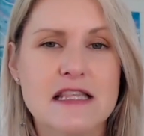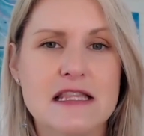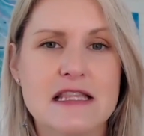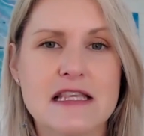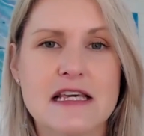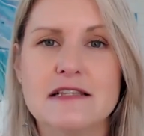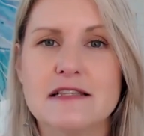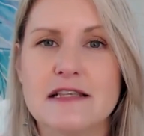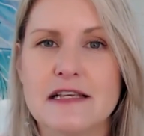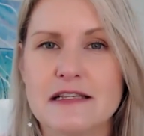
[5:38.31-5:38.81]

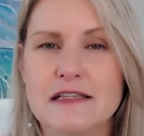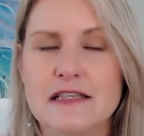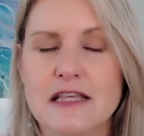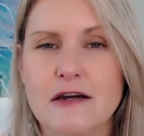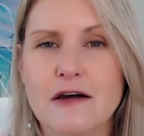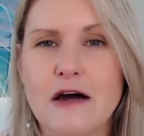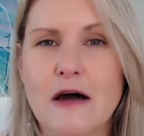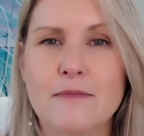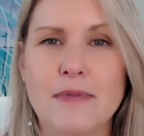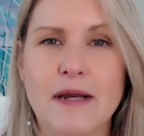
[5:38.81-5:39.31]
this is the
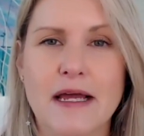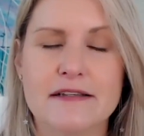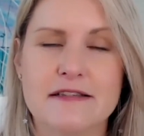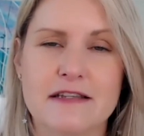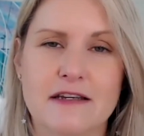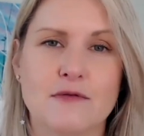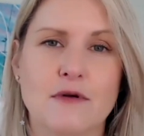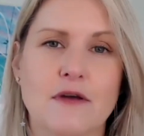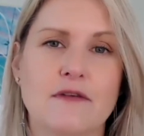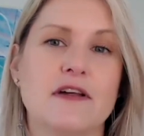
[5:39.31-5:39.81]
complex
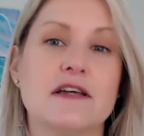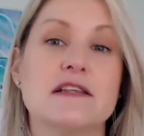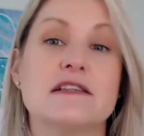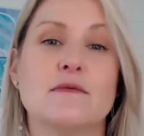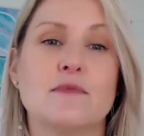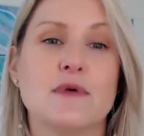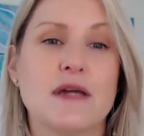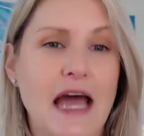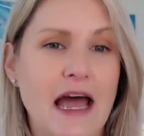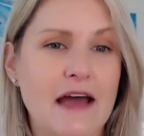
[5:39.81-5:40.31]
equivalence
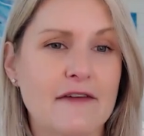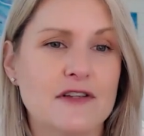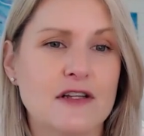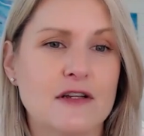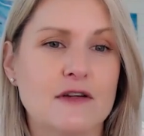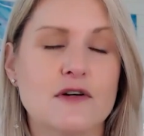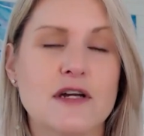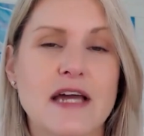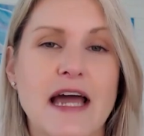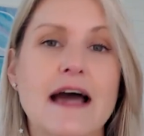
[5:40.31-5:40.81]
that we have to
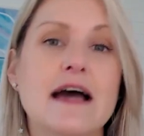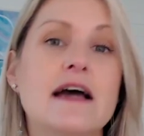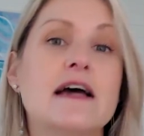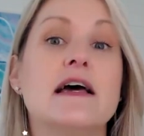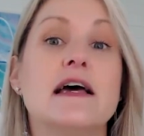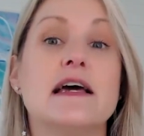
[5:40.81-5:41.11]
look at.